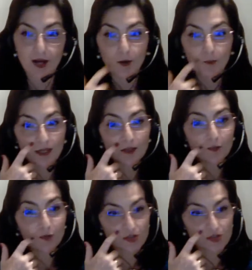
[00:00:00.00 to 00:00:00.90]
But in
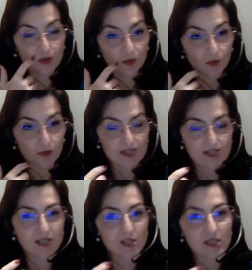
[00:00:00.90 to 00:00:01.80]
Brazil,
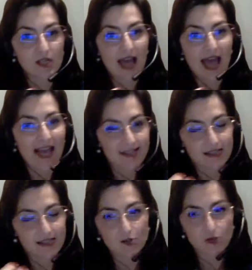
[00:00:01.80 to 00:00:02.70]
since
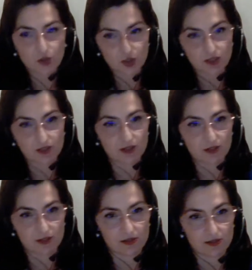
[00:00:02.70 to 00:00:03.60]
access to
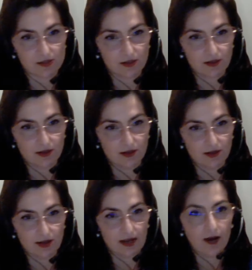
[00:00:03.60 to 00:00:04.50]
justice
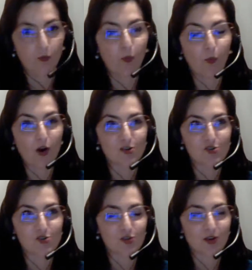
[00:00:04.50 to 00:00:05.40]

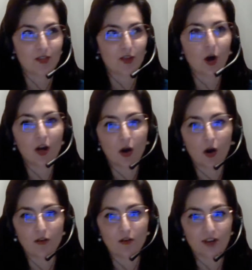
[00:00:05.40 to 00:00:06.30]
was thought
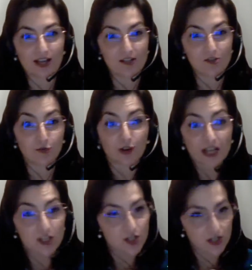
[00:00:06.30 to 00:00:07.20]
of as
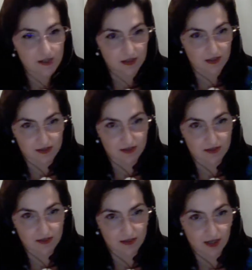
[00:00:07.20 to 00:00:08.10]
free
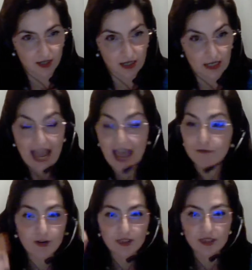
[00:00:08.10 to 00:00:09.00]
justice,
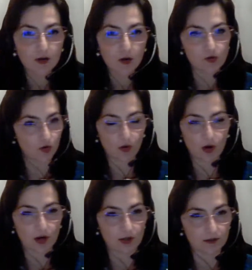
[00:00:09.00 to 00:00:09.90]
everything goes to
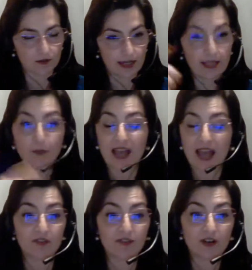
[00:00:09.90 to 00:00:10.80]
court. And we
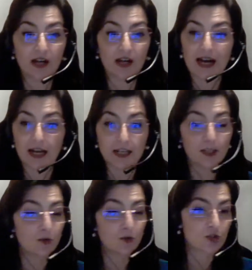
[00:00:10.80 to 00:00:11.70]
have a
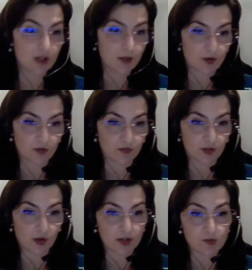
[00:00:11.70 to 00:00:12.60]
huge number of
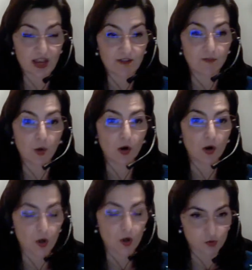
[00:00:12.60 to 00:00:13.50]
lawyers. We have more
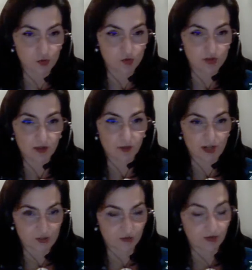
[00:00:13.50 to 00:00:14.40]
law schools than the
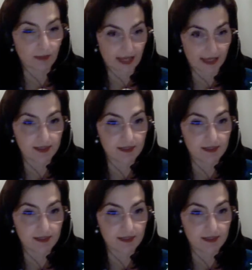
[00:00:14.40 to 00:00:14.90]
rest of the planet,